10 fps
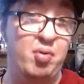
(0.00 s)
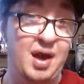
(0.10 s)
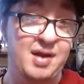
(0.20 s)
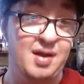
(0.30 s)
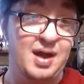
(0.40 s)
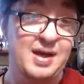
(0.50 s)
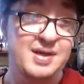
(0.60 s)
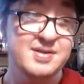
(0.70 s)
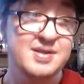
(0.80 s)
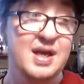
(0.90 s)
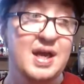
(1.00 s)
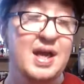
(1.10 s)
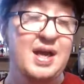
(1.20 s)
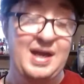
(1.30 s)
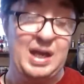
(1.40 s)
Bloodlines.
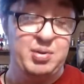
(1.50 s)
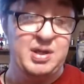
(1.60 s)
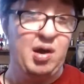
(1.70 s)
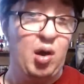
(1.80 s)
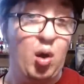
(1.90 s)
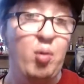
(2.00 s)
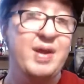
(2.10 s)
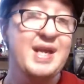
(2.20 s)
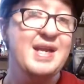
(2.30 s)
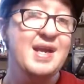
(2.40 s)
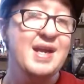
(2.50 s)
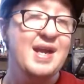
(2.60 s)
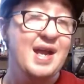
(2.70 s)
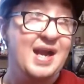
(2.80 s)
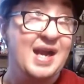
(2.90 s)
It was the only
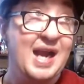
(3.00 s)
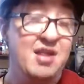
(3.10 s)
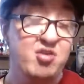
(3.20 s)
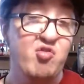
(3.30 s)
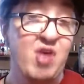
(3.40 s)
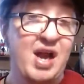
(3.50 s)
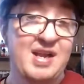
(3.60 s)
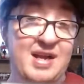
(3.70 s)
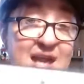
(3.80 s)
Castlevania